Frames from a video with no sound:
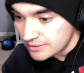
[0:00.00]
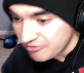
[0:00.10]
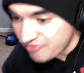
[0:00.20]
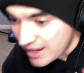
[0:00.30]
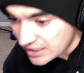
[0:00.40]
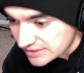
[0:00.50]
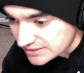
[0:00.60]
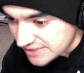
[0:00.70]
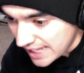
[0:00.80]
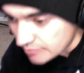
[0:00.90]
The fight is
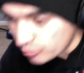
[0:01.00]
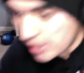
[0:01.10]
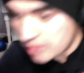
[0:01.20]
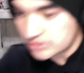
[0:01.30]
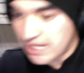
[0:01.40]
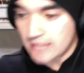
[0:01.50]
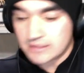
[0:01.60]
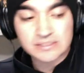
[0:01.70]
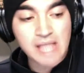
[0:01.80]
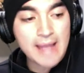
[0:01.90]
insane. Moreno's got
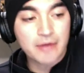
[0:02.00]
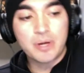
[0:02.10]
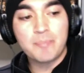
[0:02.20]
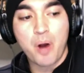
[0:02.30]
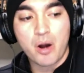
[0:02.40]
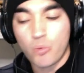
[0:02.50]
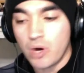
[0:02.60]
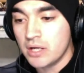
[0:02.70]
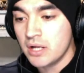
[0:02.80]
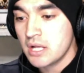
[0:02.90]
this. I agree. Part
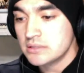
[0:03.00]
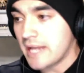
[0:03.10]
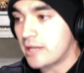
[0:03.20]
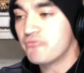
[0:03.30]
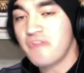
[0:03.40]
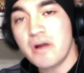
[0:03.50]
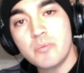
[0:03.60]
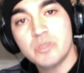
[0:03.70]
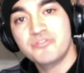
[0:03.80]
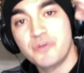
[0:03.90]
1. Thank you very
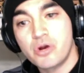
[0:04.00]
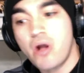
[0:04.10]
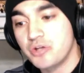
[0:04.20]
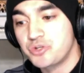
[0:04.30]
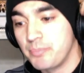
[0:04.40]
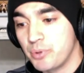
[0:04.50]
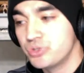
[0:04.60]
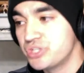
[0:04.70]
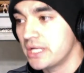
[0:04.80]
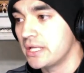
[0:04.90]
much for your
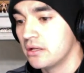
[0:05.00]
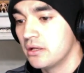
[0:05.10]
contribution.